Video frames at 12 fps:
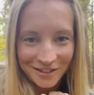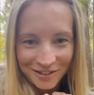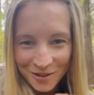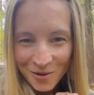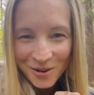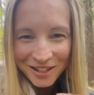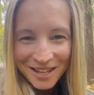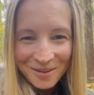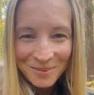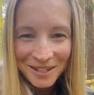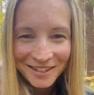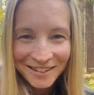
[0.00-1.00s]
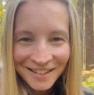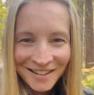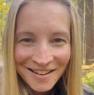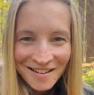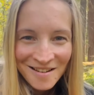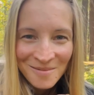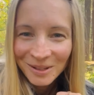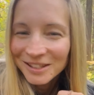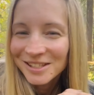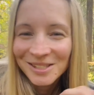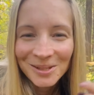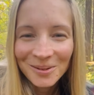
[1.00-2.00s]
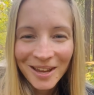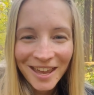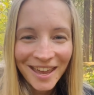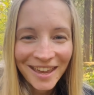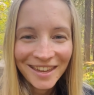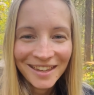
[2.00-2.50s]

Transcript: You know what I mean? But it's okay.